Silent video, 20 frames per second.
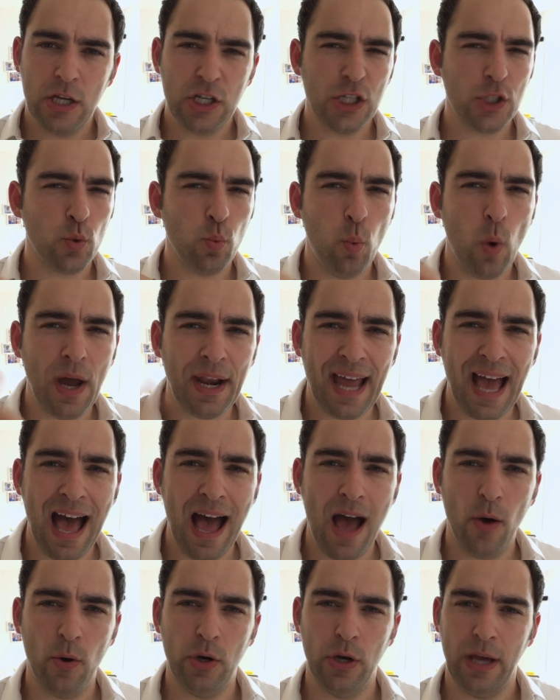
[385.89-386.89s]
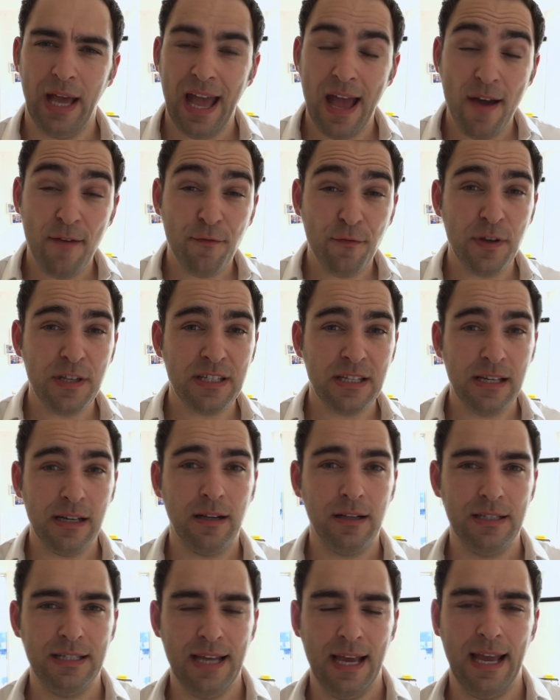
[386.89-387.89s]
just 1 hour every
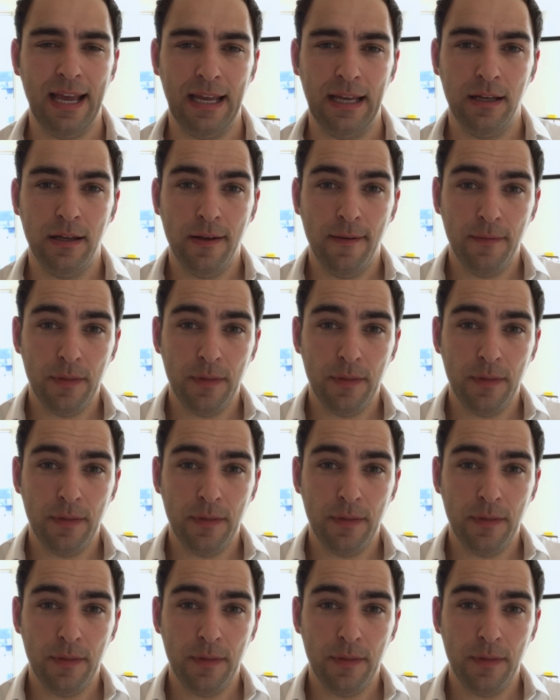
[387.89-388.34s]
single day